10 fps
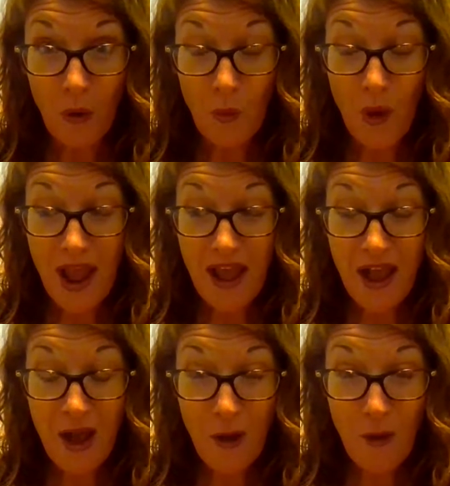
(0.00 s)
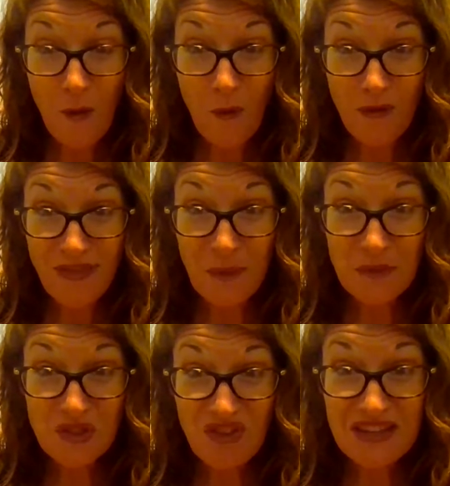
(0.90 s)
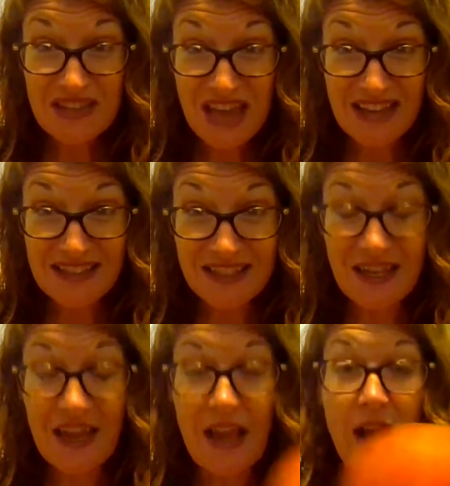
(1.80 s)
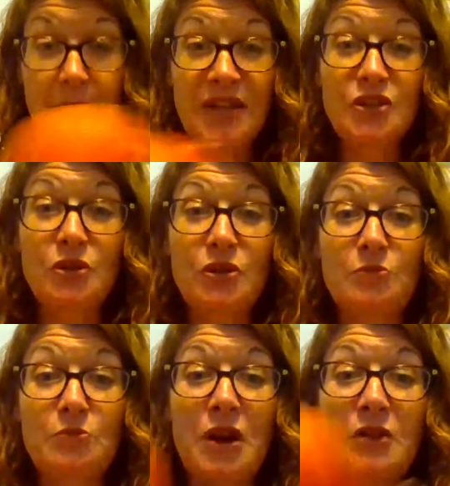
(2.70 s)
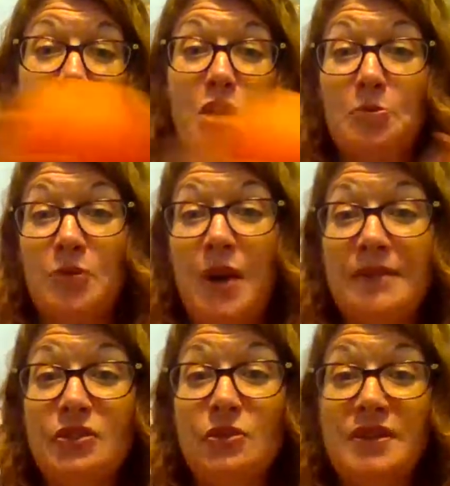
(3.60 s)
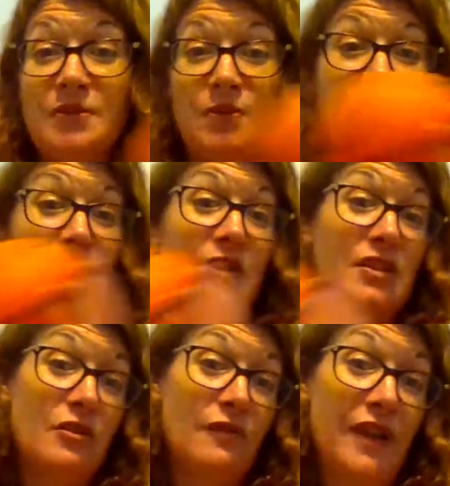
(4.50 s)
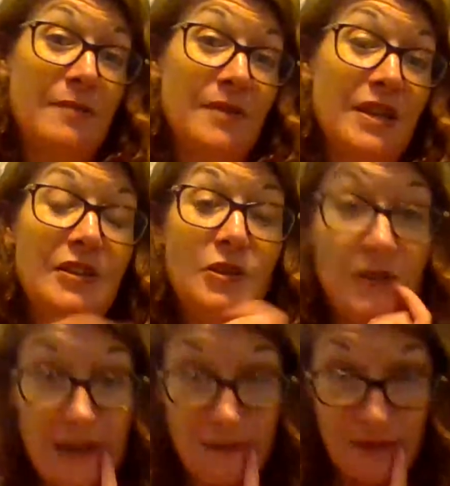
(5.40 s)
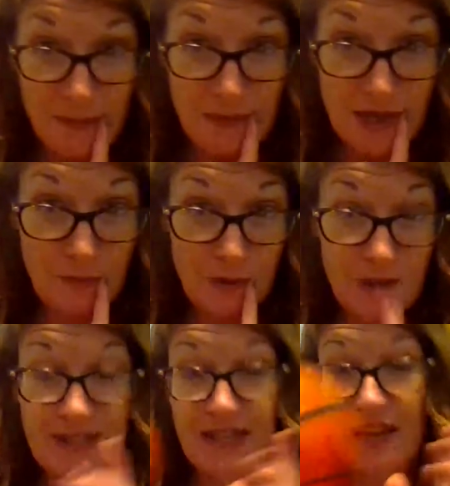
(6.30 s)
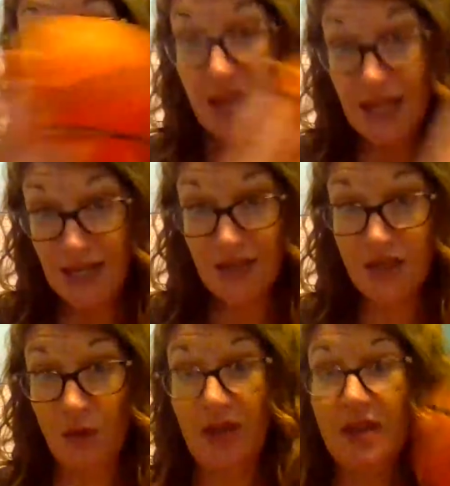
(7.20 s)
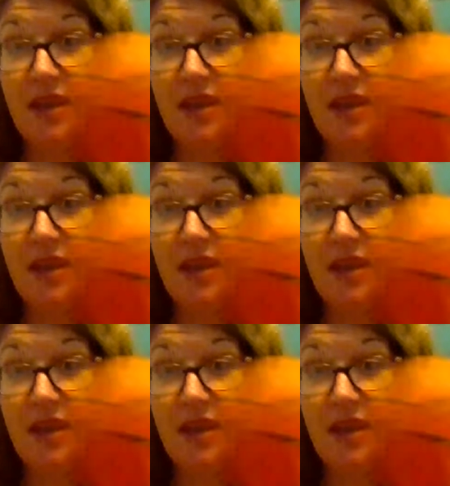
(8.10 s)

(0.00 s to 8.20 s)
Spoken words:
Wow, that was fantastic. I bet you could probably do this with someone in your family and you could give them a number and see if they can do it